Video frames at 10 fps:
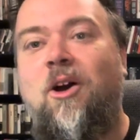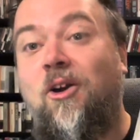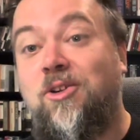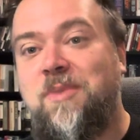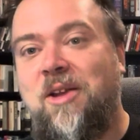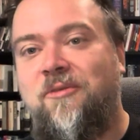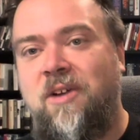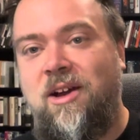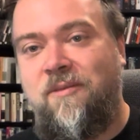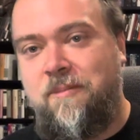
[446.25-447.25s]
Horror is my
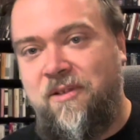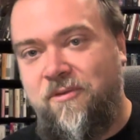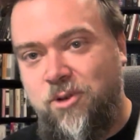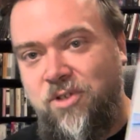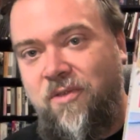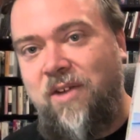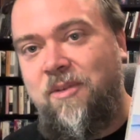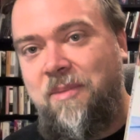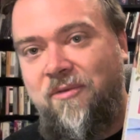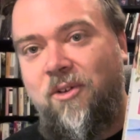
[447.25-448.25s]
uh, my first
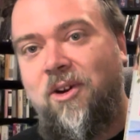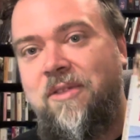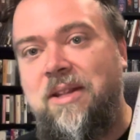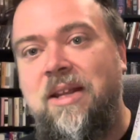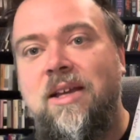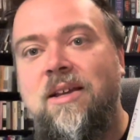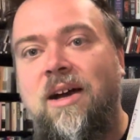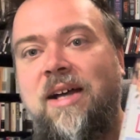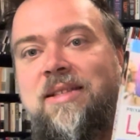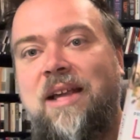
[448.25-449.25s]
favorite by far. Then
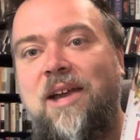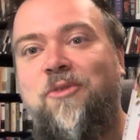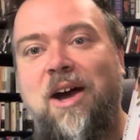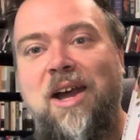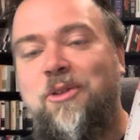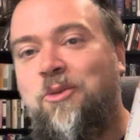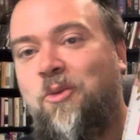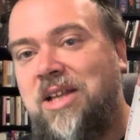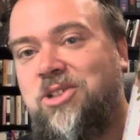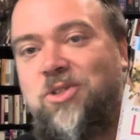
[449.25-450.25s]
uh, sci-fi, then
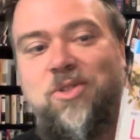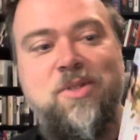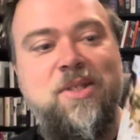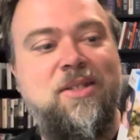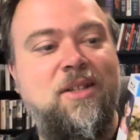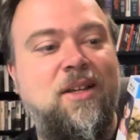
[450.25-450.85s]
westerns,